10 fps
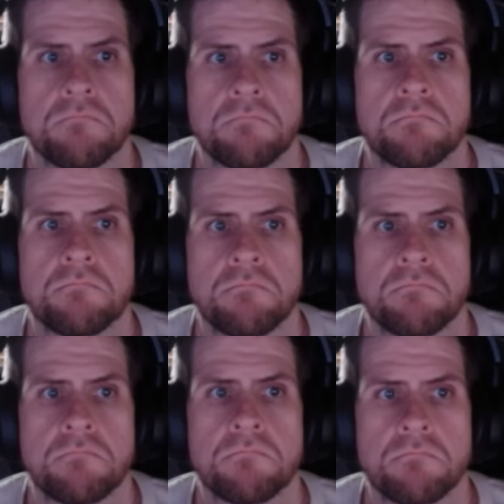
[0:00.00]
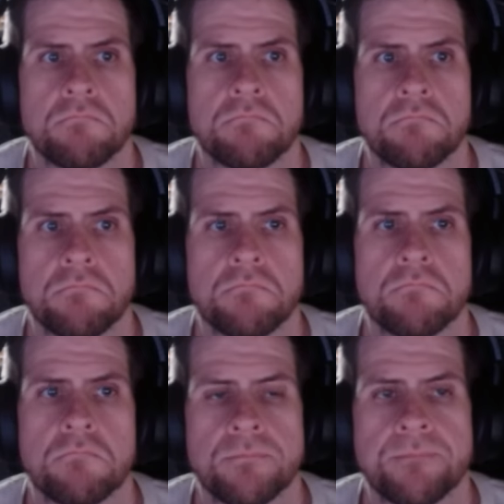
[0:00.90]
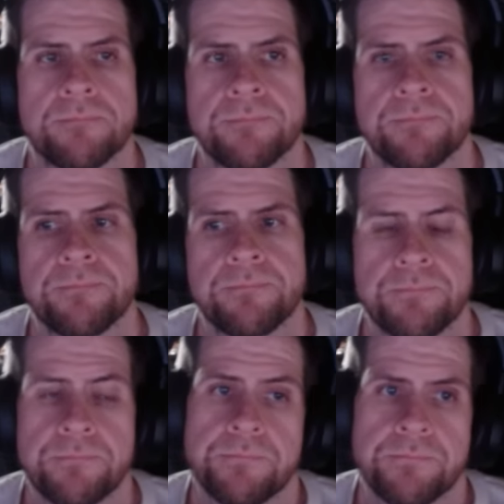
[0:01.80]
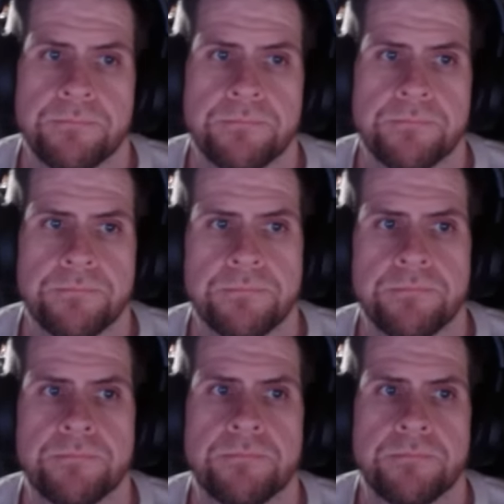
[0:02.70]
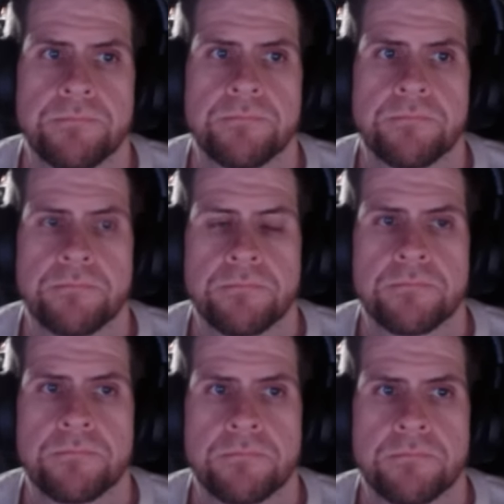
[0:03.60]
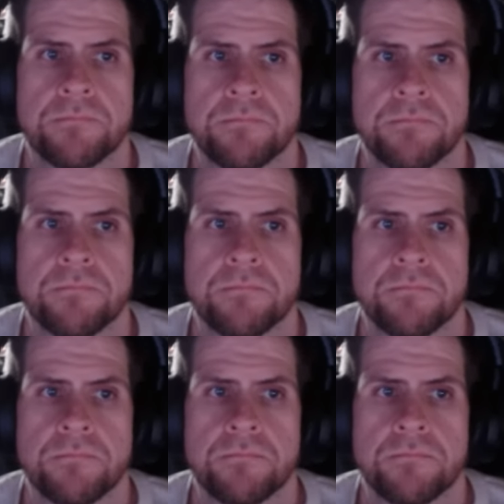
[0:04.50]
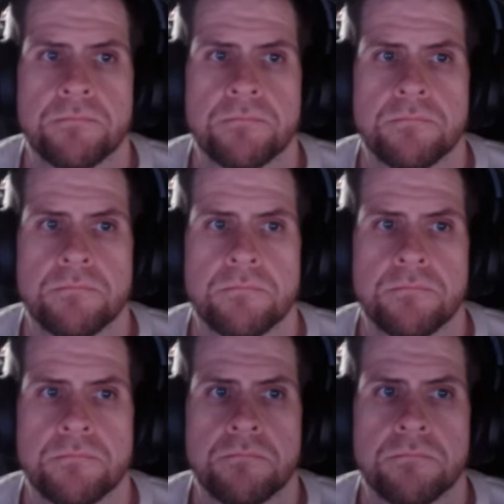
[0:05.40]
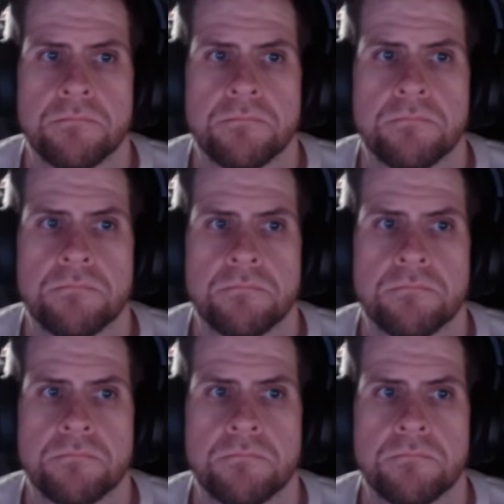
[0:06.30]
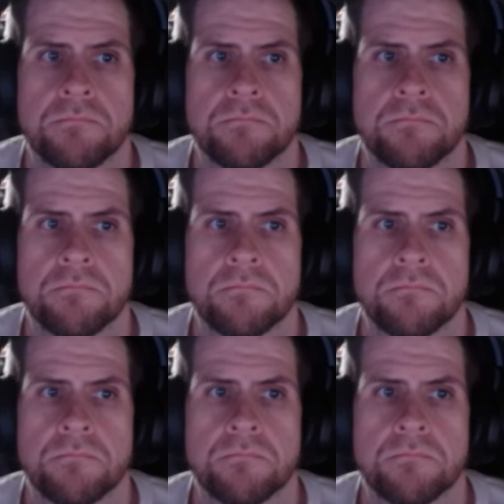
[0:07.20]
The person shown says nothing.